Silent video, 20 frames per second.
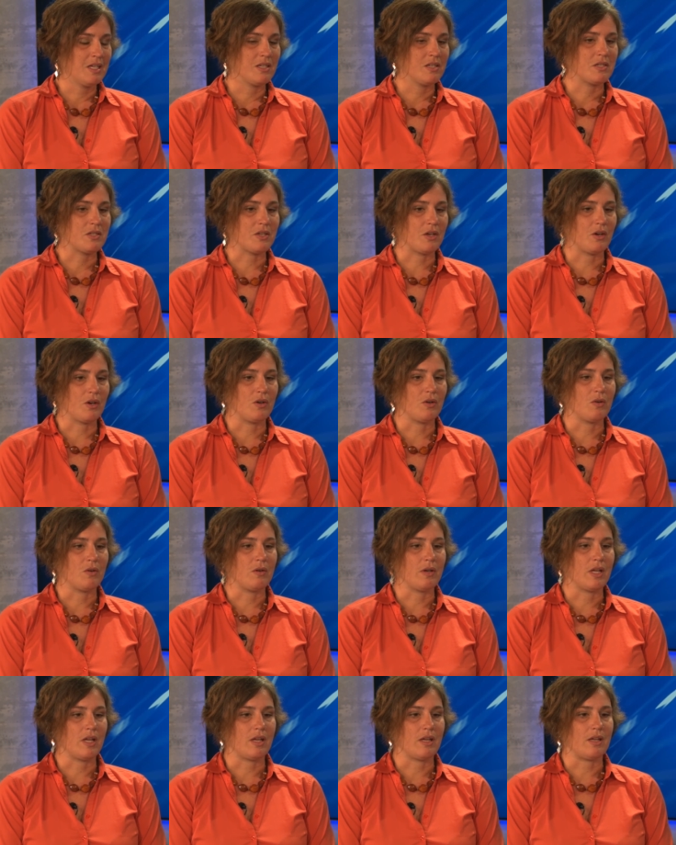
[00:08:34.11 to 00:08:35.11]

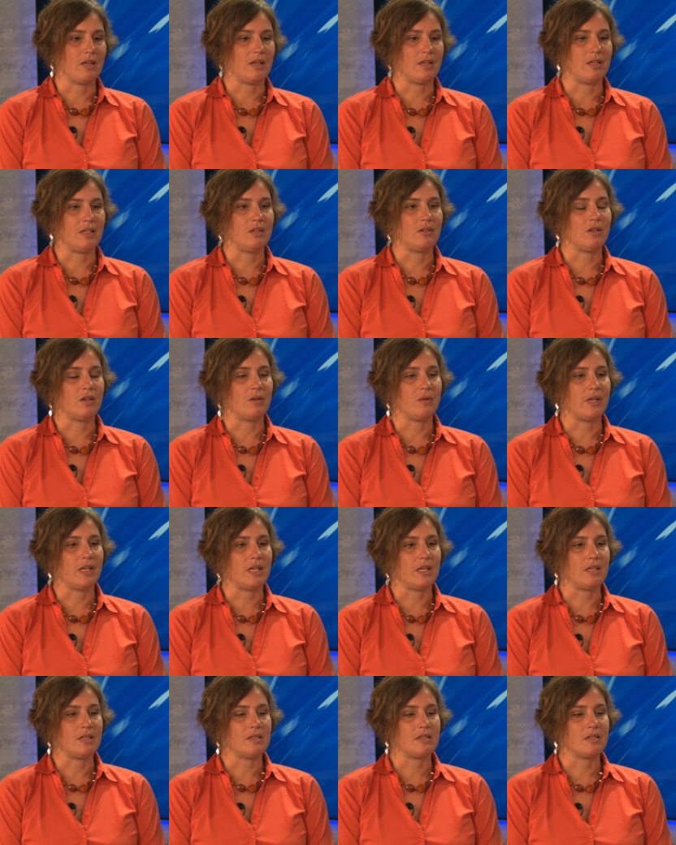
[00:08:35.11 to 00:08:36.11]
So, you know,
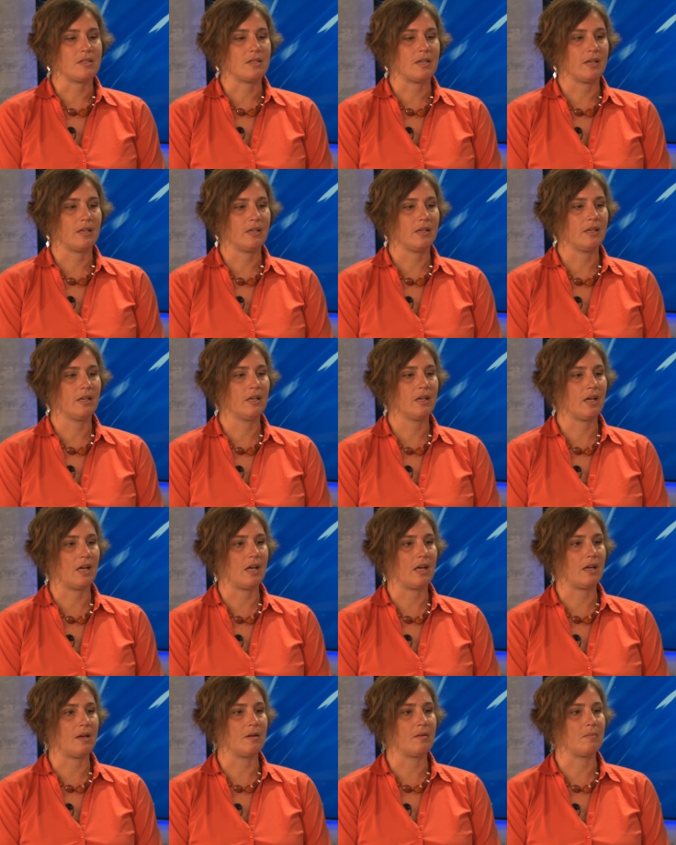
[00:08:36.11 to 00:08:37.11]
it
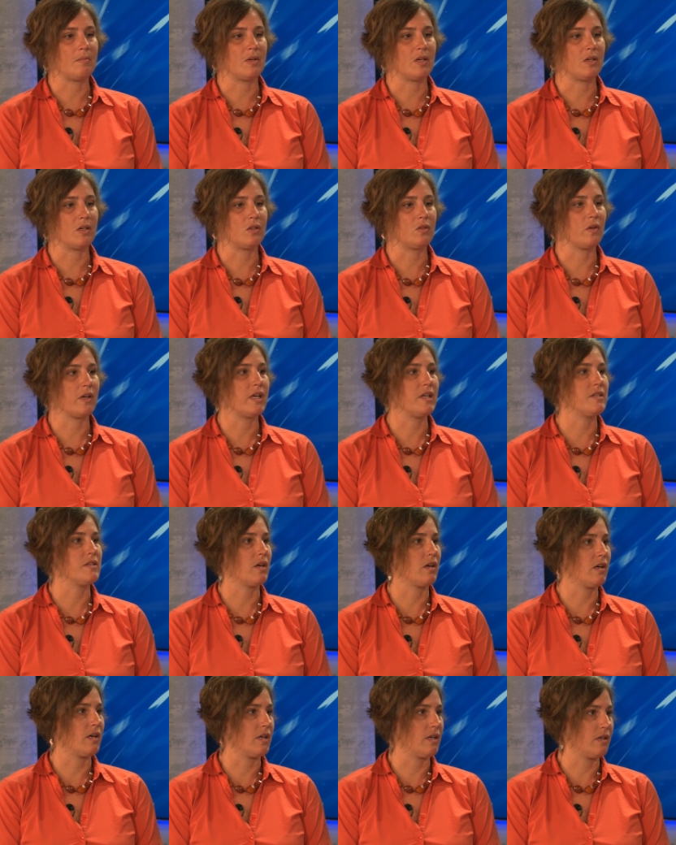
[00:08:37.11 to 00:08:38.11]
grades
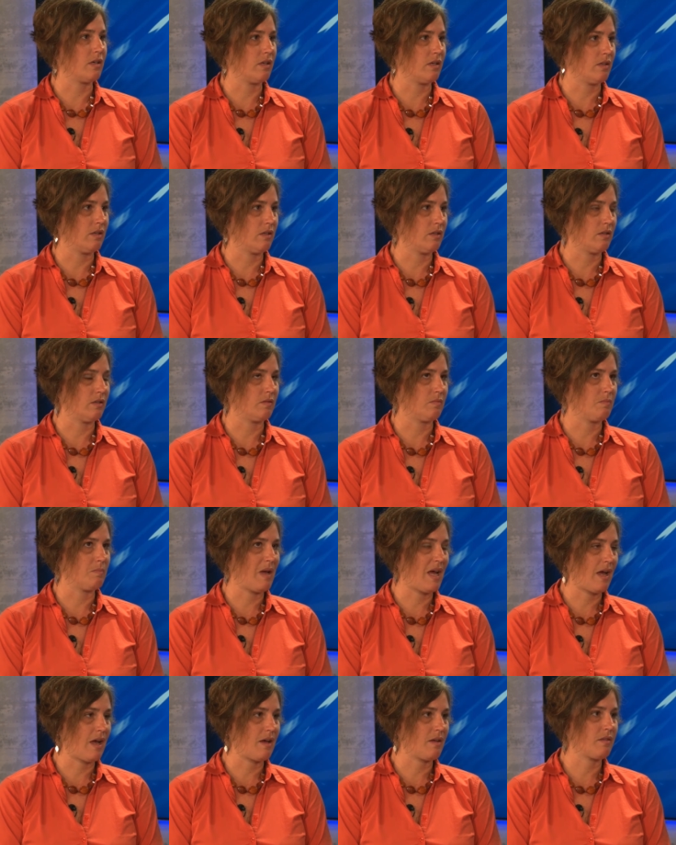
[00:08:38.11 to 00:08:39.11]
on
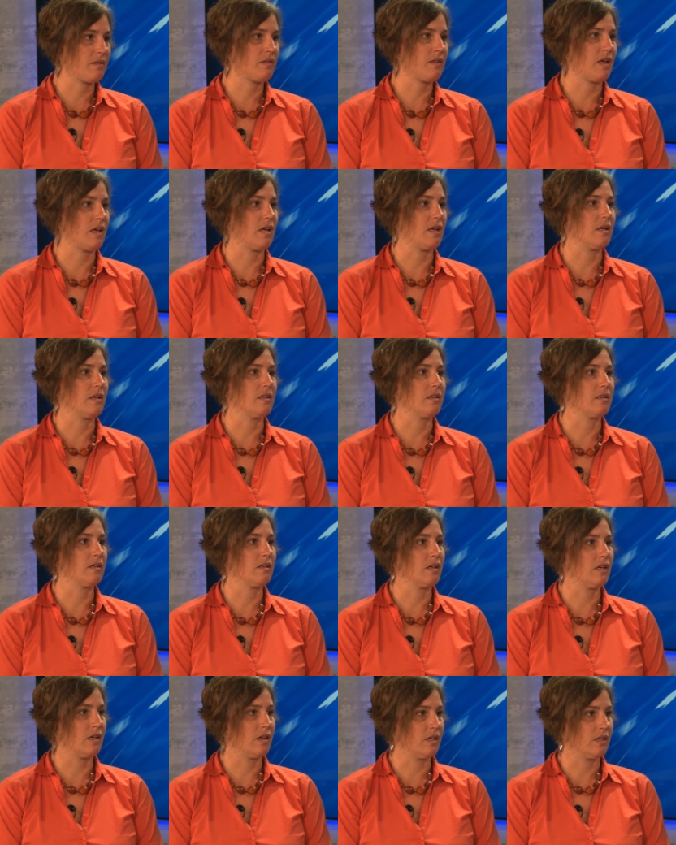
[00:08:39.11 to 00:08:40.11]
math
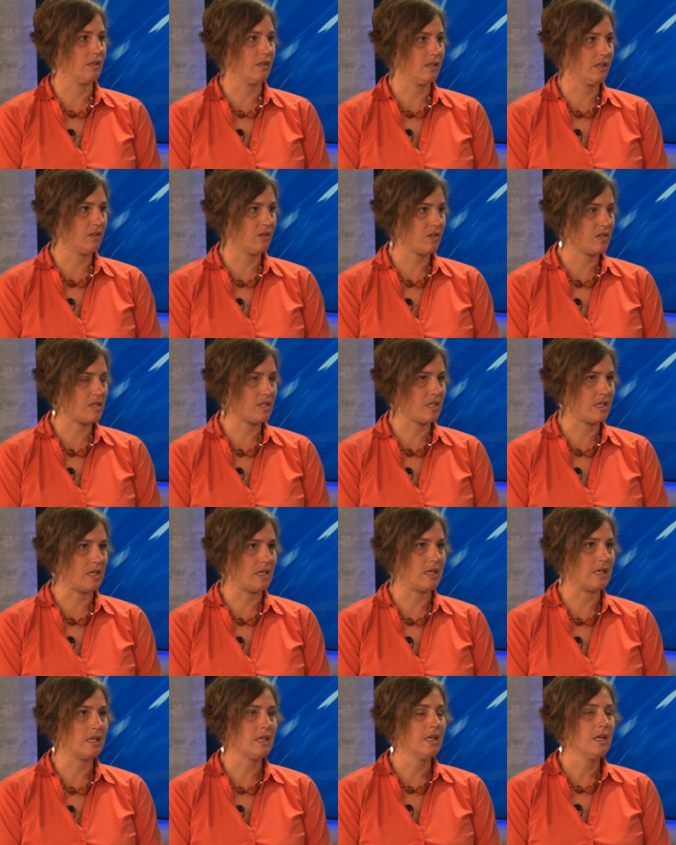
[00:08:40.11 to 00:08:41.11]
and
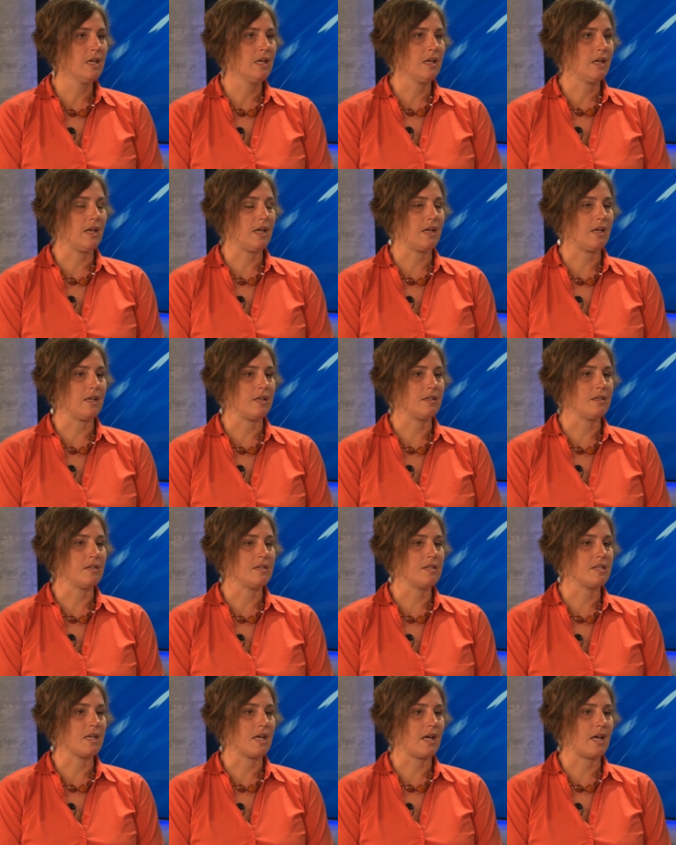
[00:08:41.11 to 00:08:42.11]
literacy
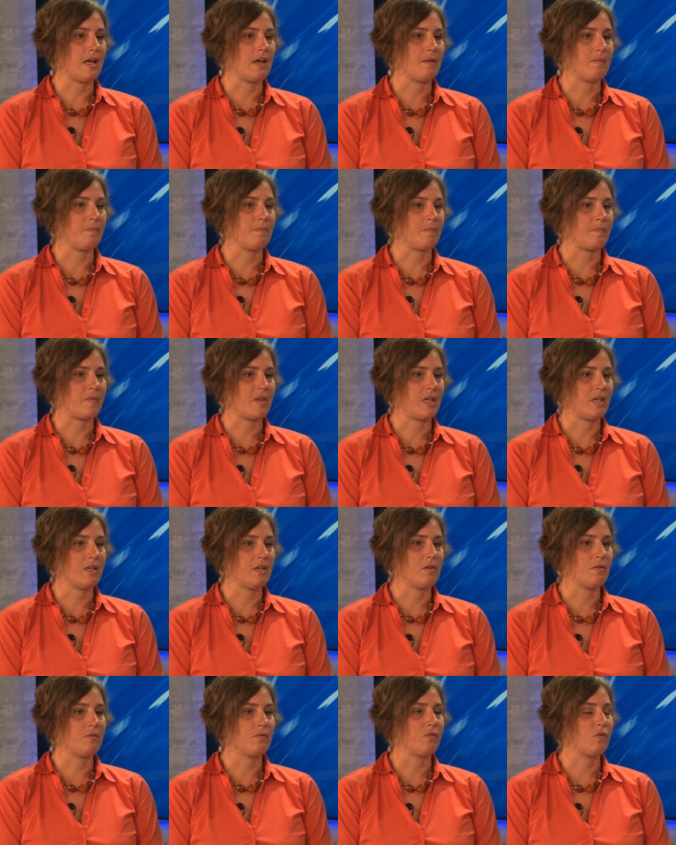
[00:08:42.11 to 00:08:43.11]
and
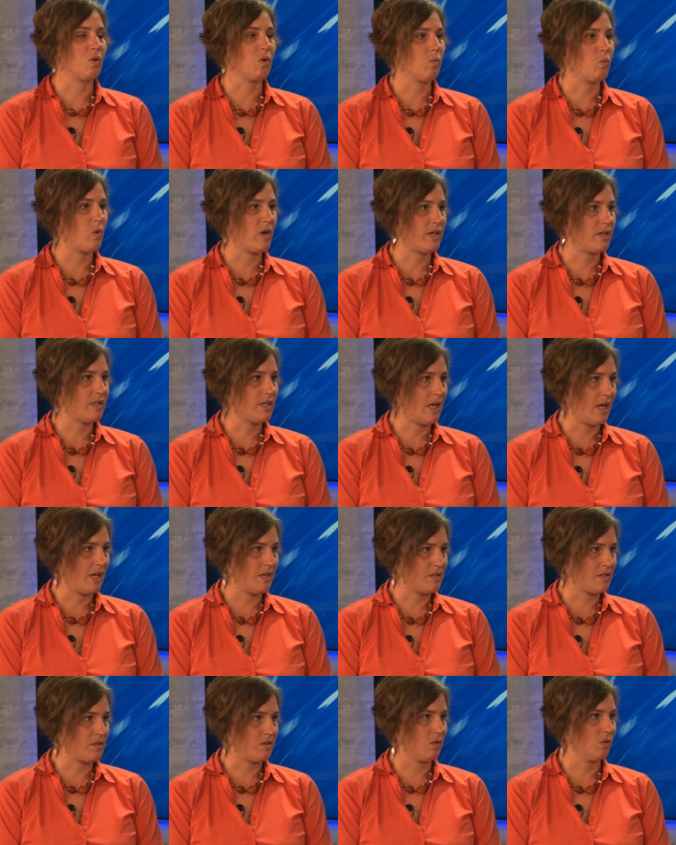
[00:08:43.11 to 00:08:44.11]
for one
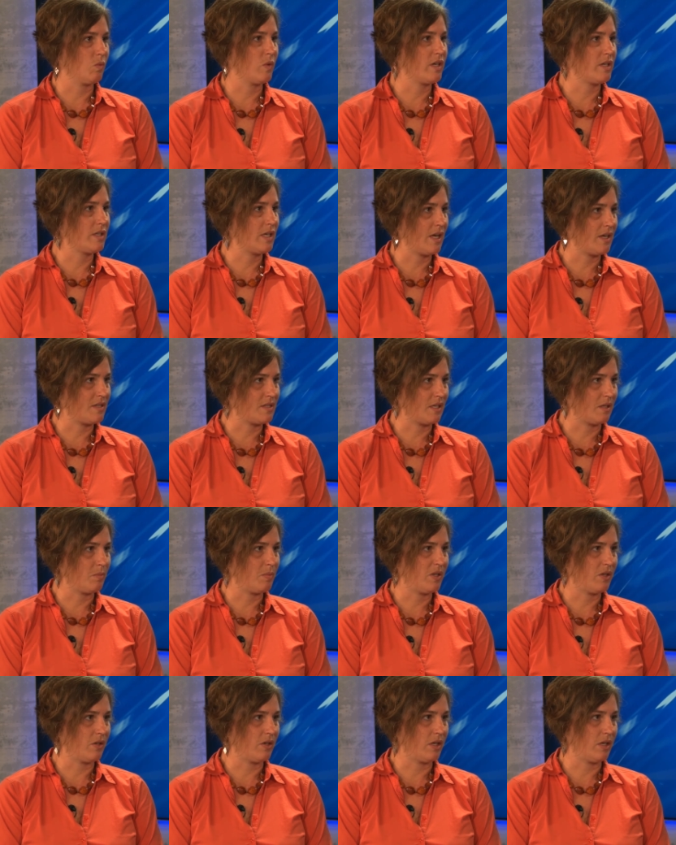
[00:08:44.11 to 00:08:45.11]
test or one testing
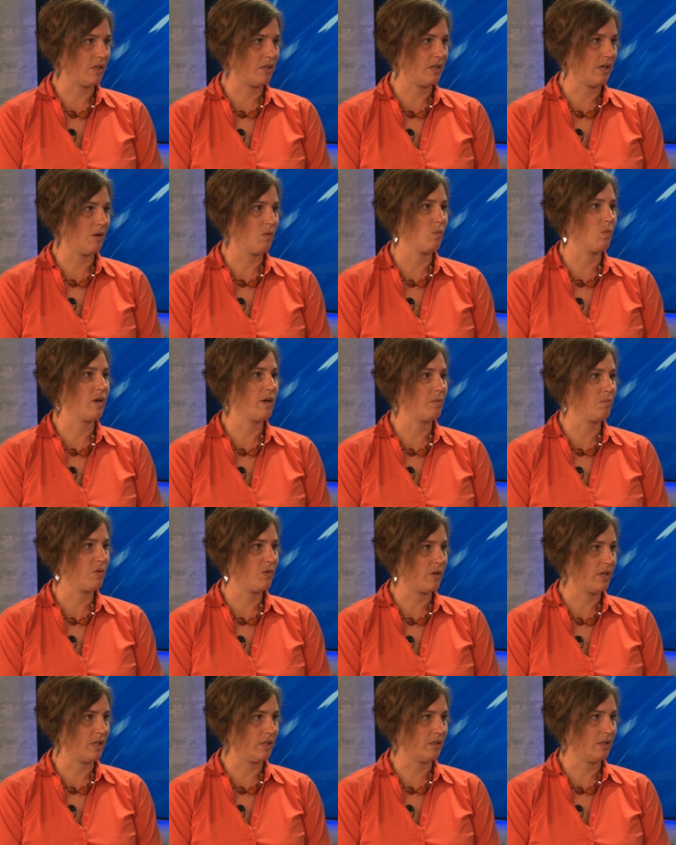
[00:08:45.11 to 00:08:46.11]
period at one
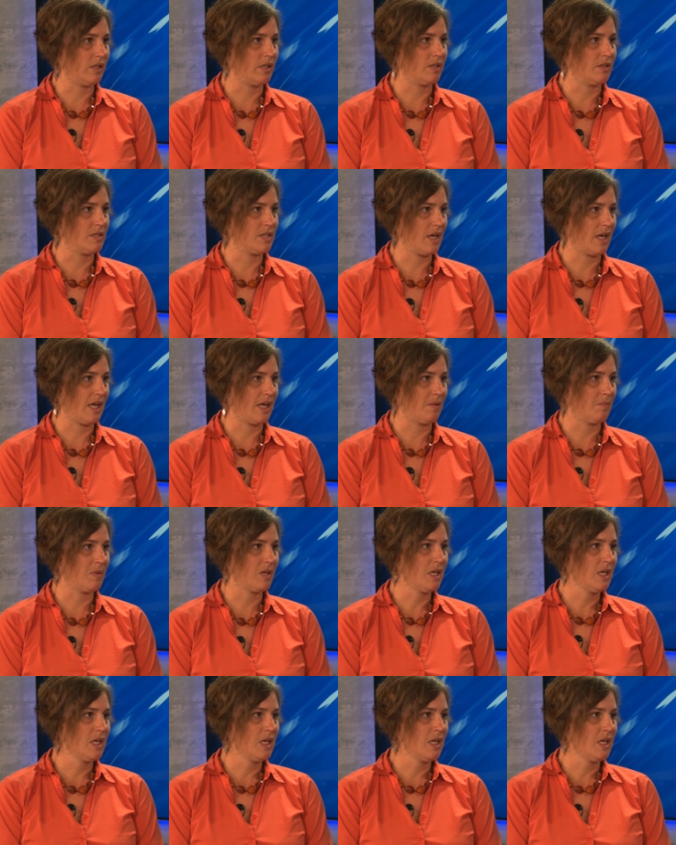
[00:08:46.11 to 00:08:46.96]
point in time.